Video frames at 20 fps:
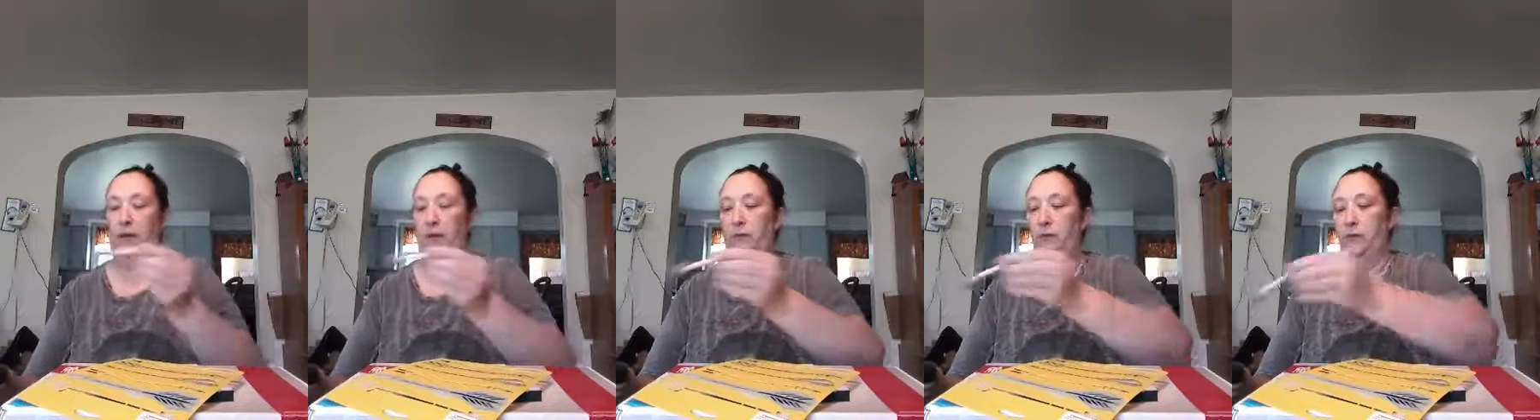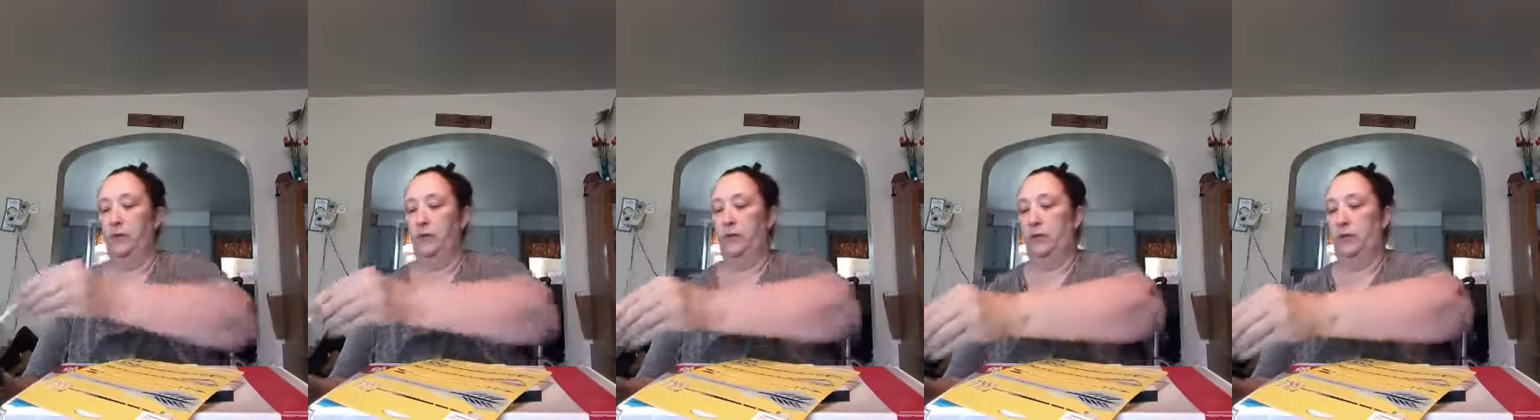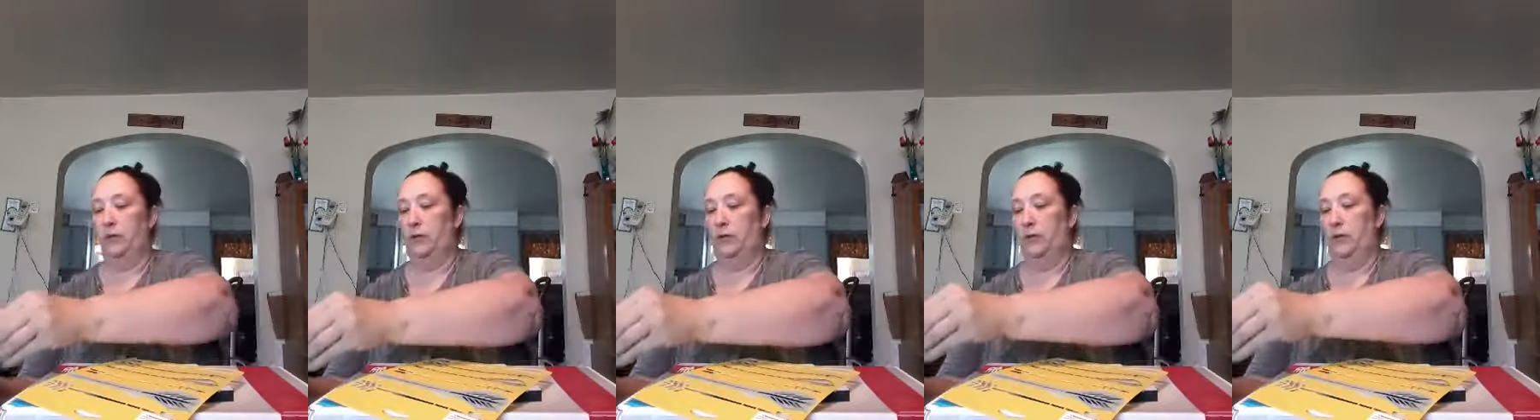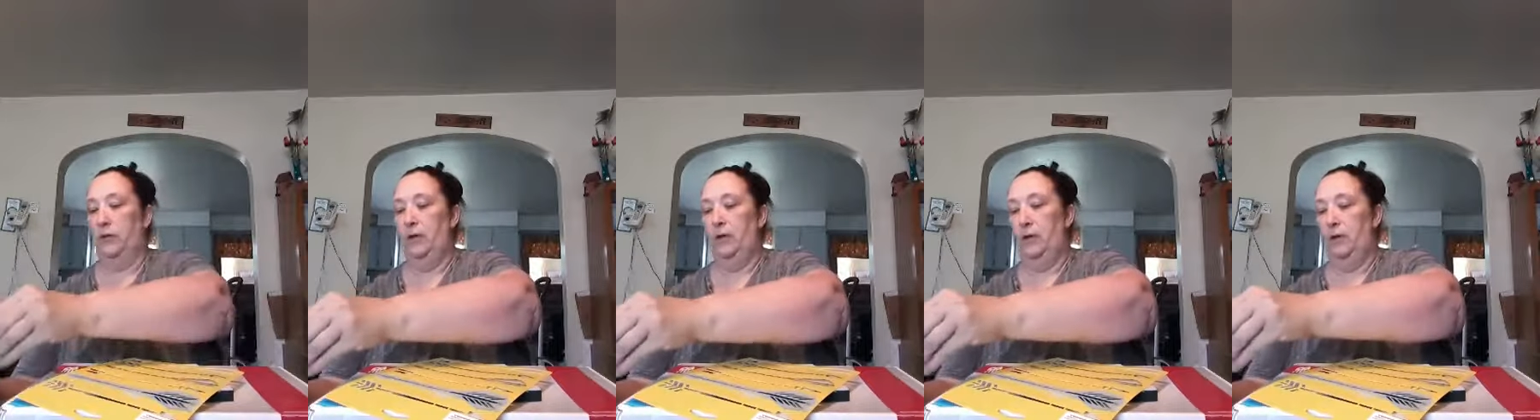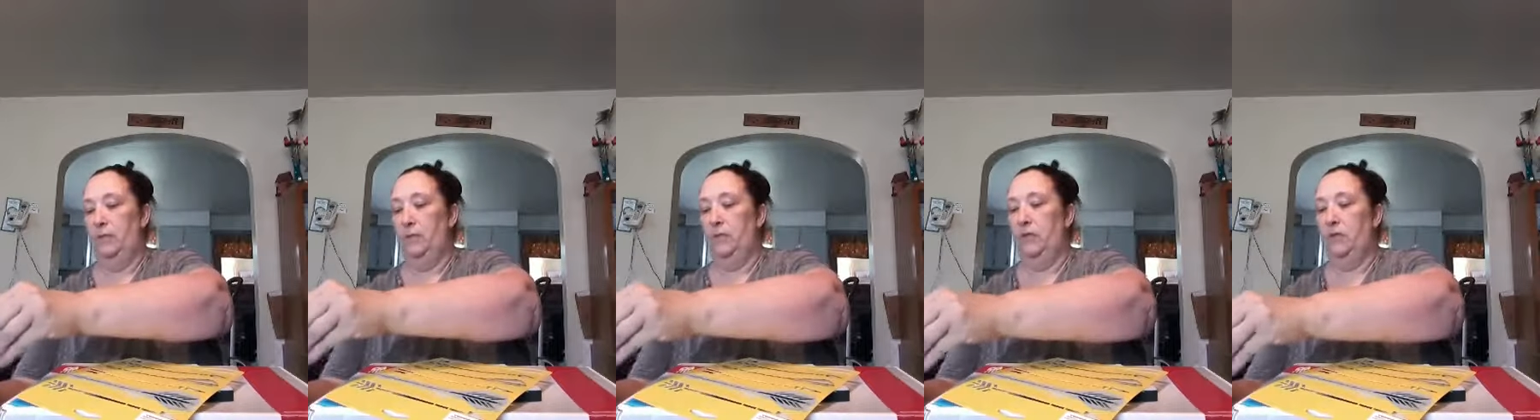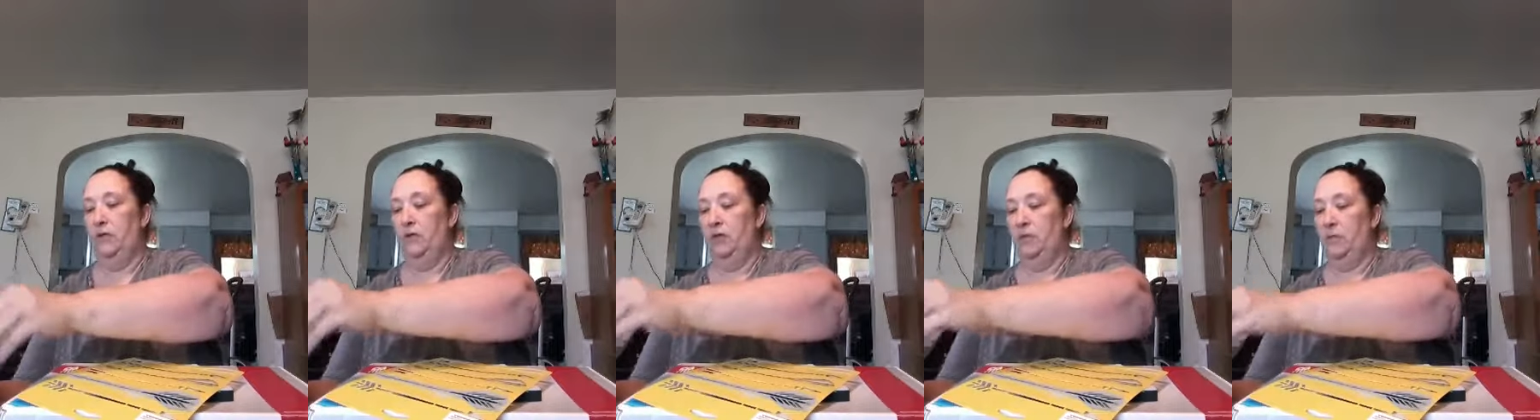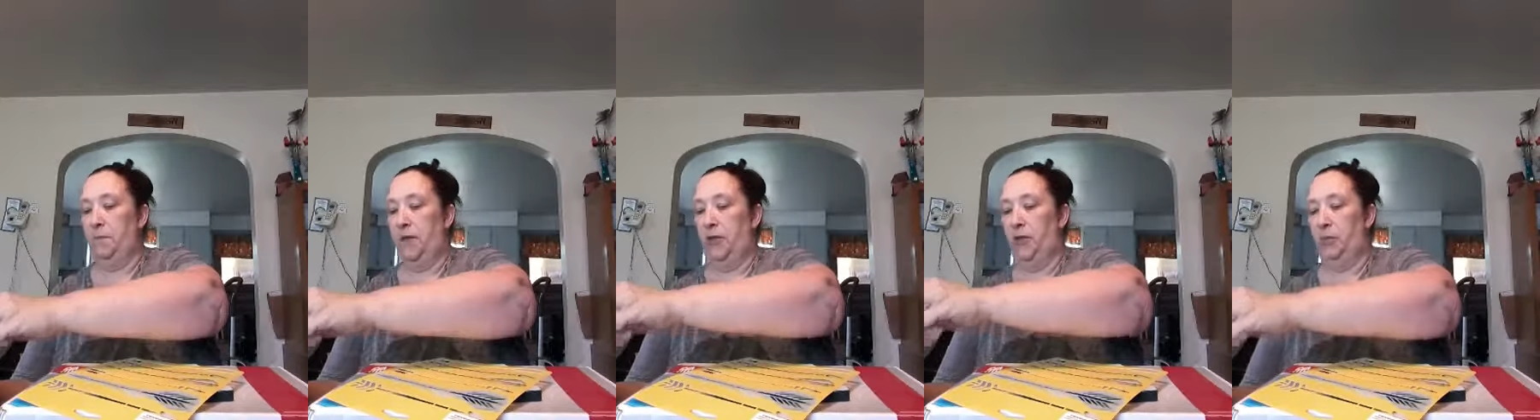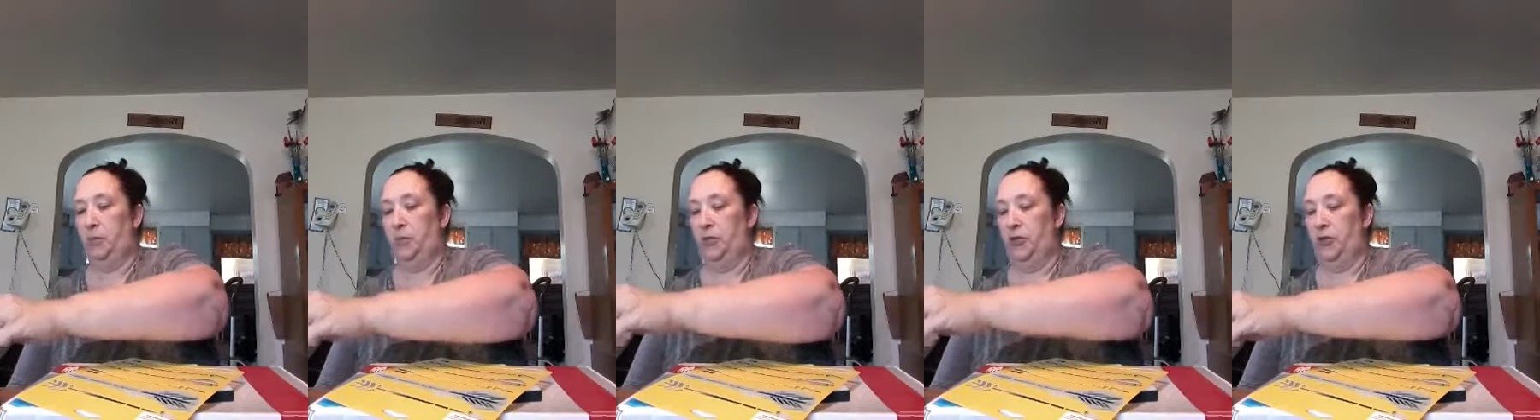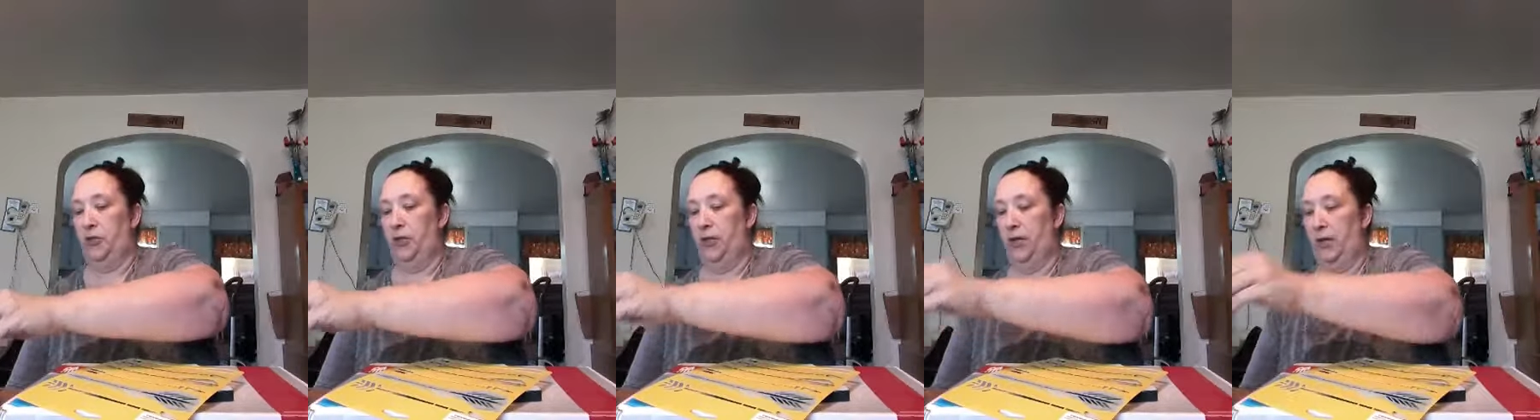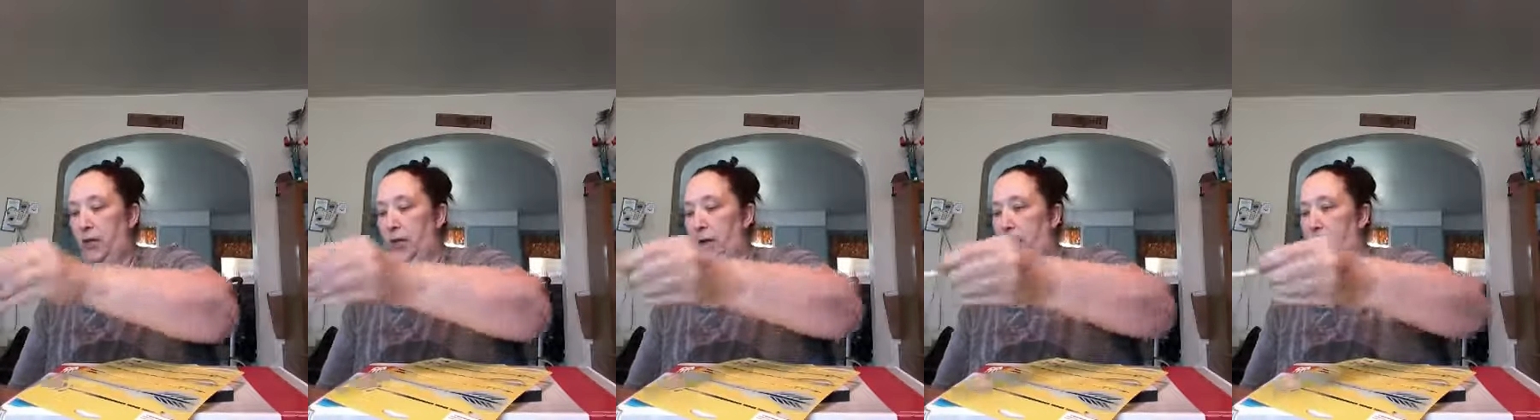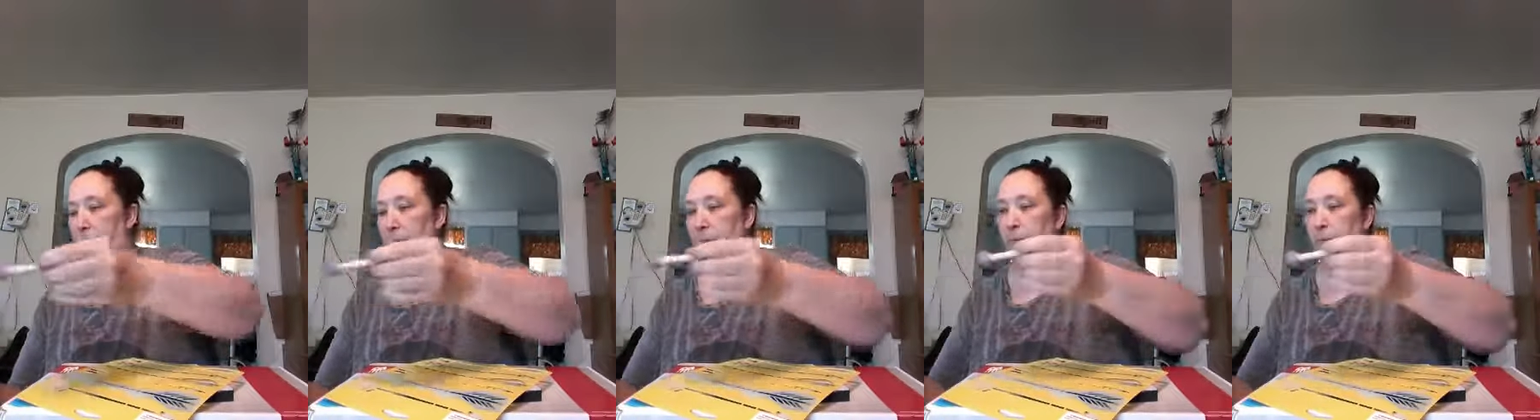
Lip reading: bouncer. I'm using a sponge brush today.